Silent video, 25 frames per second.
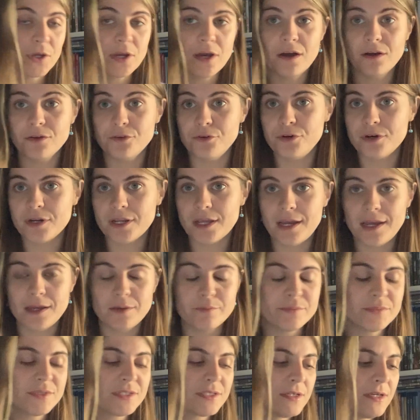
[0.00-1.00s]
other
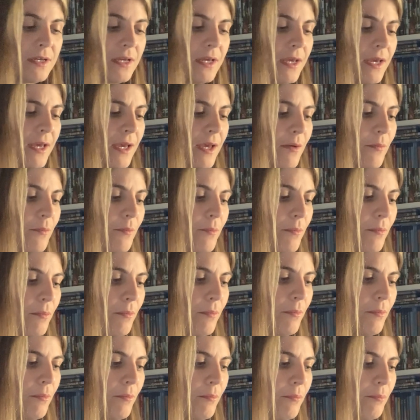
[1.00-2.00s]
times,
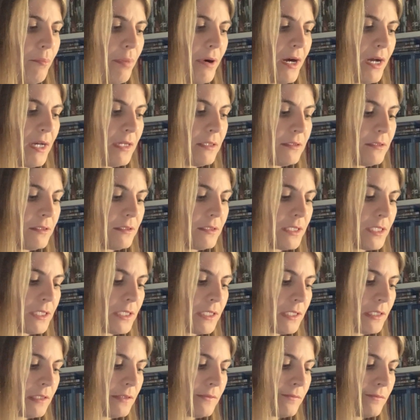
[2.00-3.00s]
but
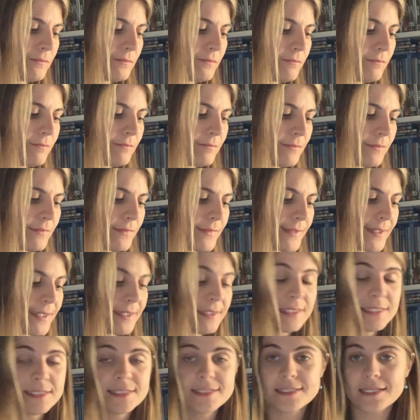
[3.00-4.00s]

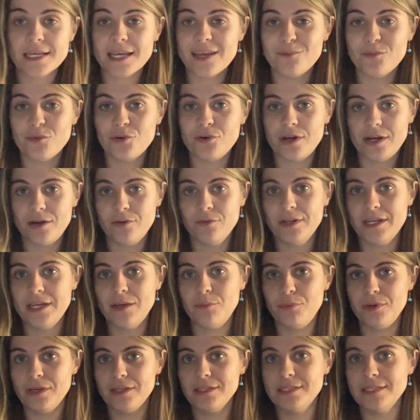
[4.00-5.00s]
this time around I
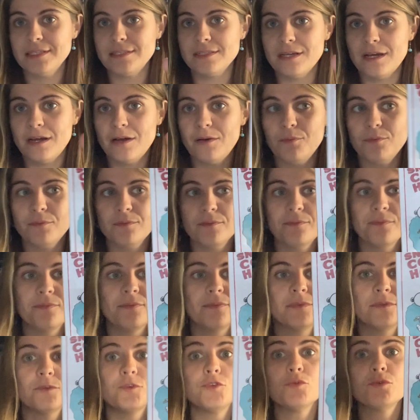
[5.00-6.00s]
picked it up.
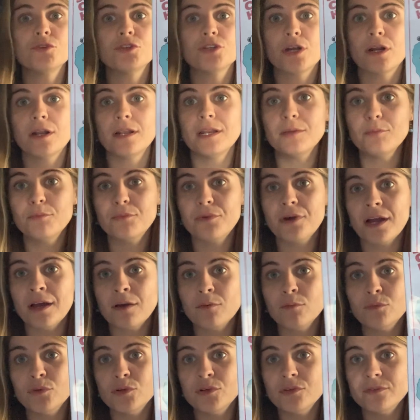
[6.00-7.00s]
2 Charlie
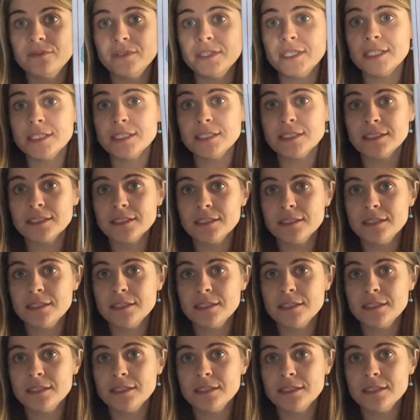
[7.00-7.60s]
Brown movies,